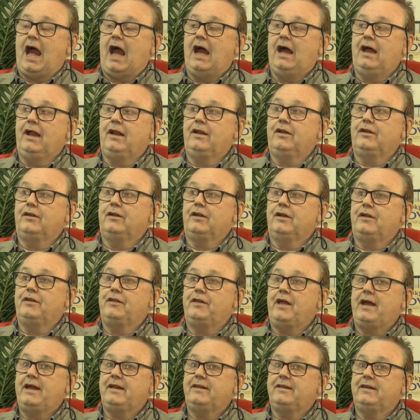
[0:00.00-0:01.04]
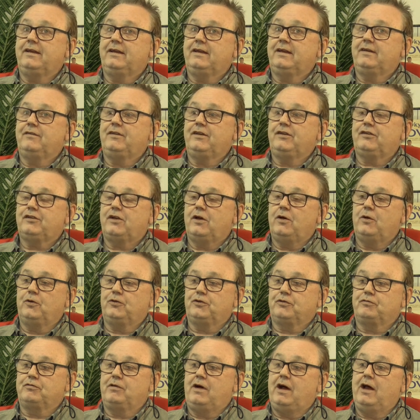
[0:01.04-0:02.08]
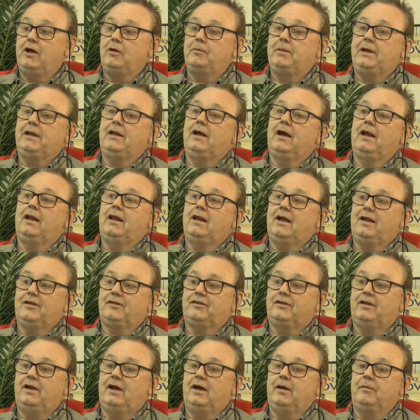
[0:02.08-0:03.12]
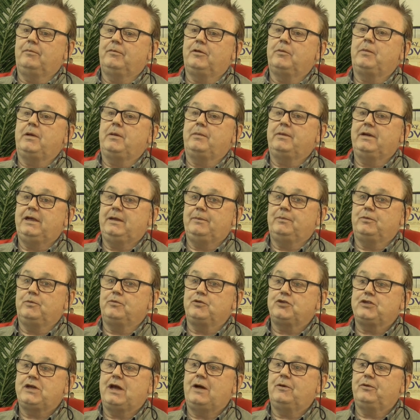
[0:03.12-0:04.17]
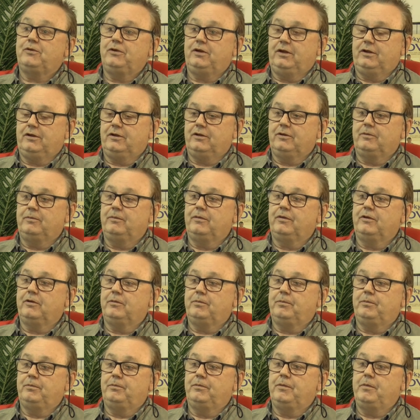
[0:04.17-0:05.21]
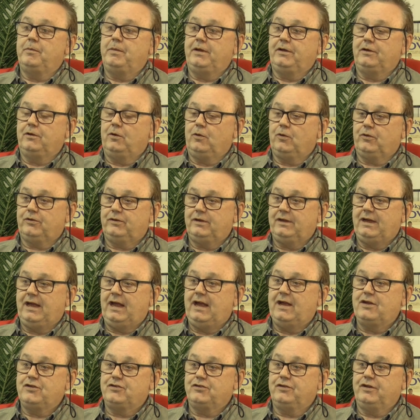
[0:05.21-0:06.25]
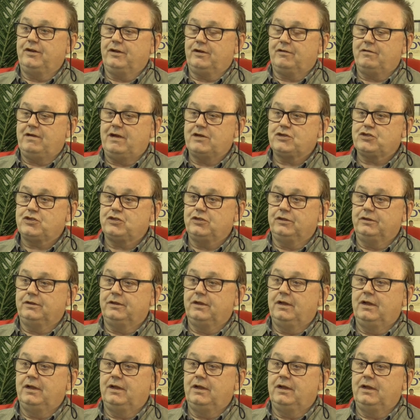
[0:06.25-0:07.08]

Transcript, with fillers: and they think if this goes awry, it'll be like last mm. time. There'll be people shouting at them. There'll mm. be dogs engaging in aggression.